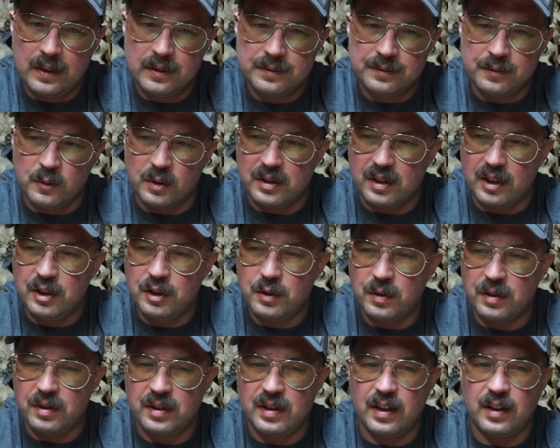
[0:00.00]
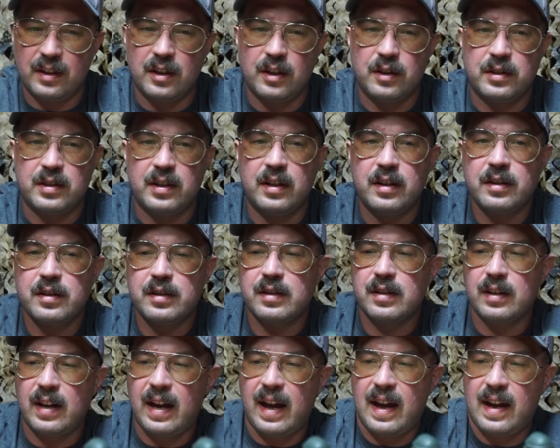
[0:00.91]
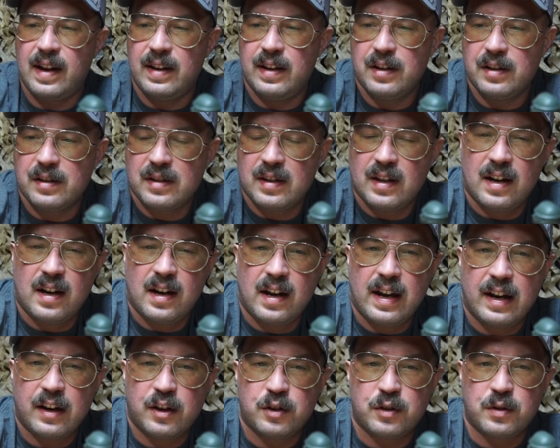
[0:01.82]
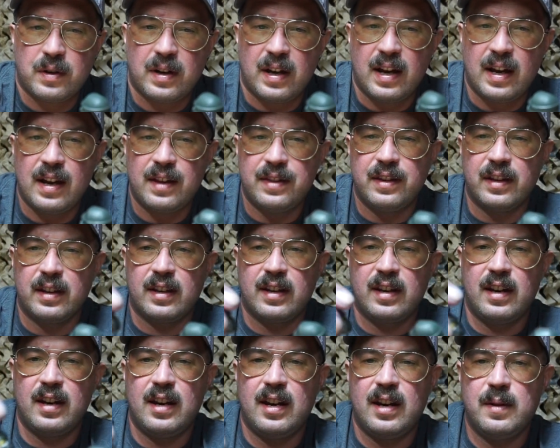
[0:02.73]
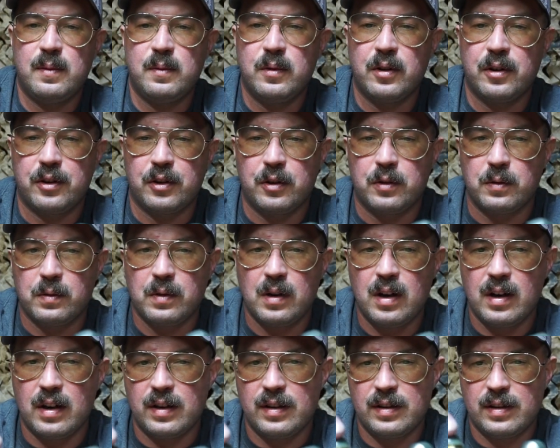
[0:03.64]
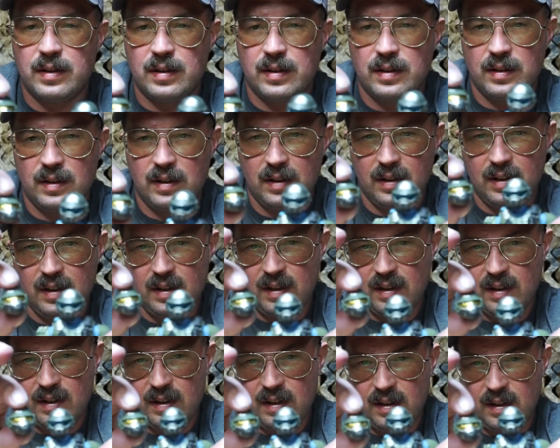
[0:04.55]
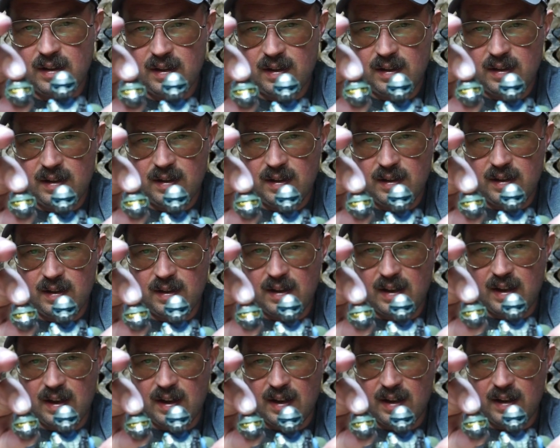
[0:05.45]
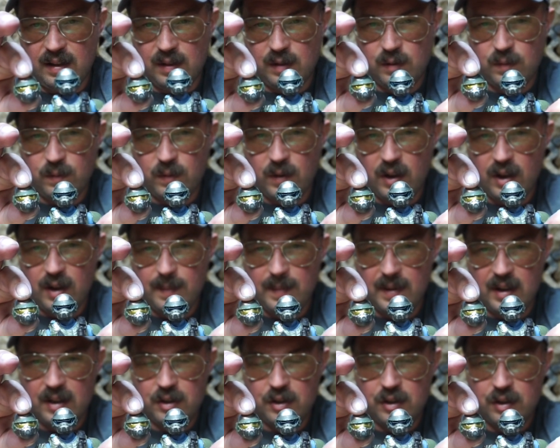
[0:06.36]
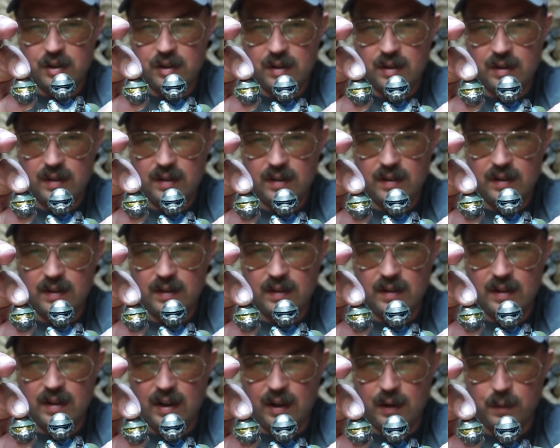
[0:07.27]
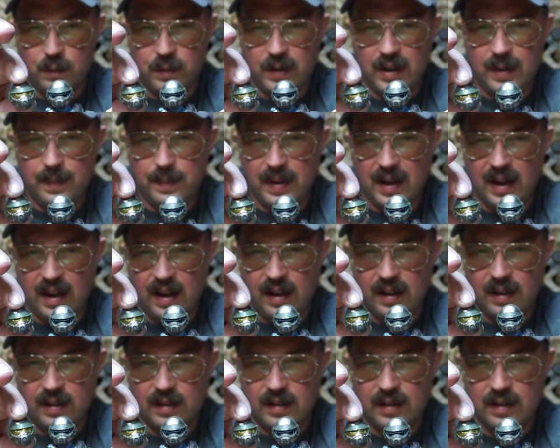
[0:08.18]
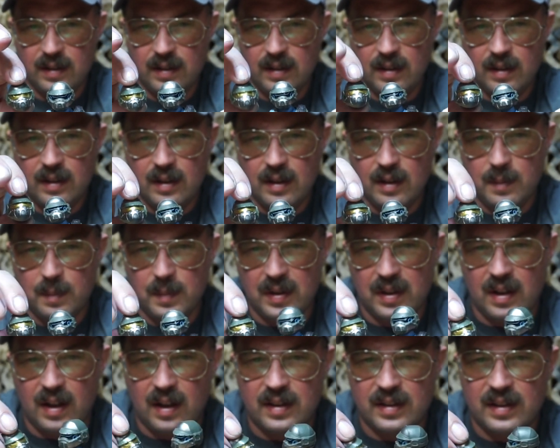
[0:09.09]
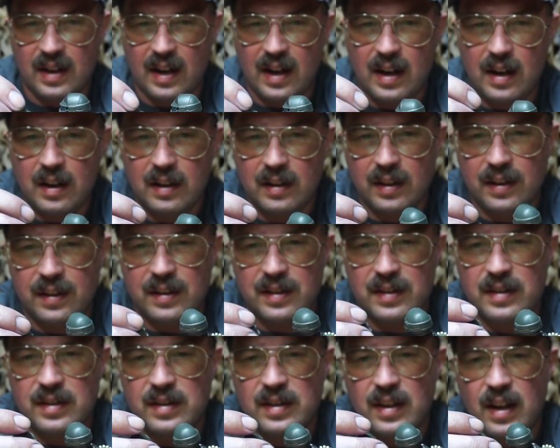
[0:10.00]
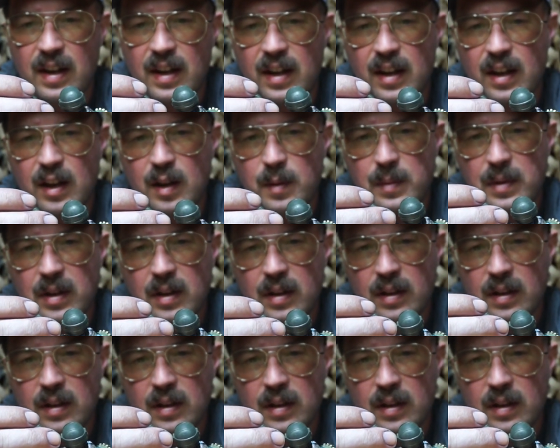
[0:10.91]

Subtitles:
What's interesting though is here's the extra head that came with Grunt, and it's very much a repaint, but not entirely the same